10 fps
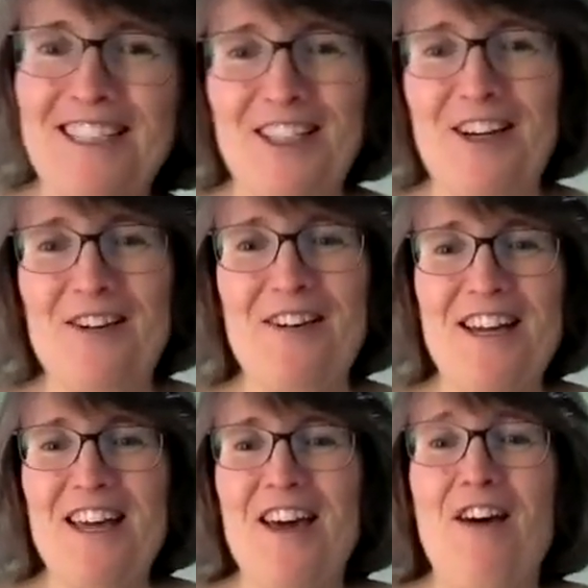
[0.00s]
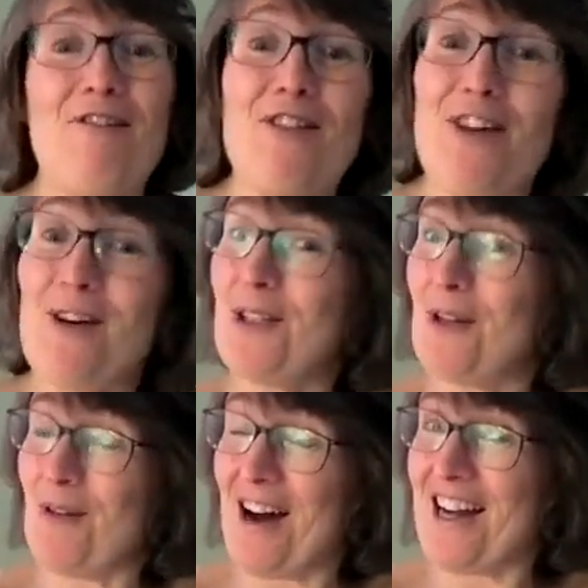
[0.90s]
So for those
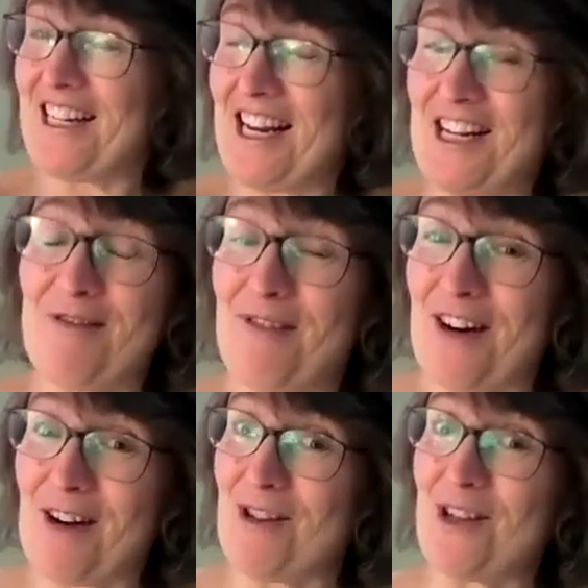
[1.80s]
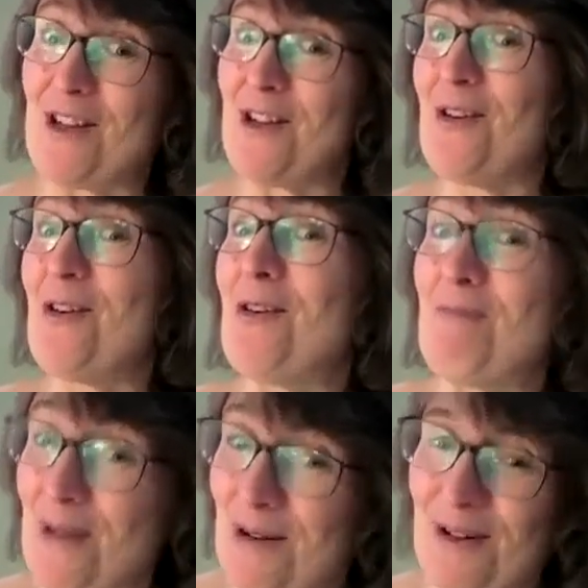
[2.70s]
who identify with
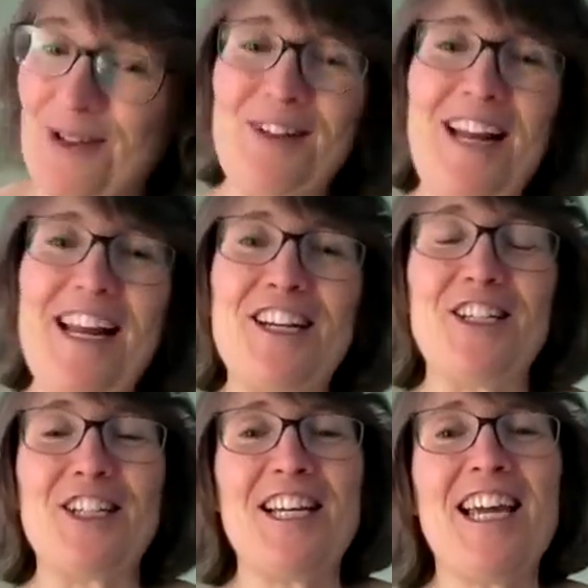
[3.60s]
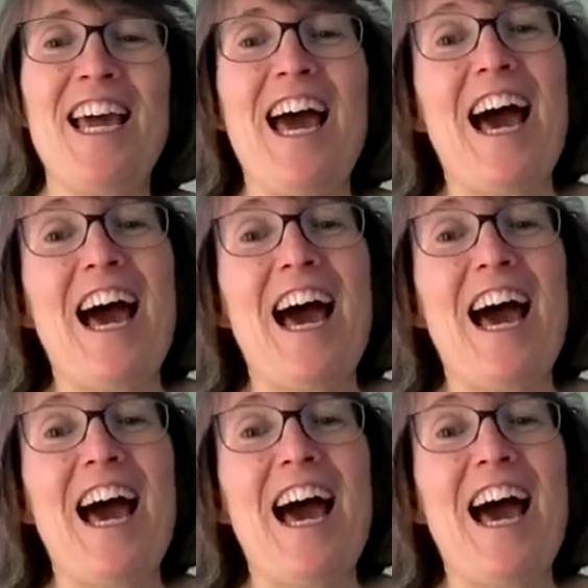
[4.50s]
your beautiful energy,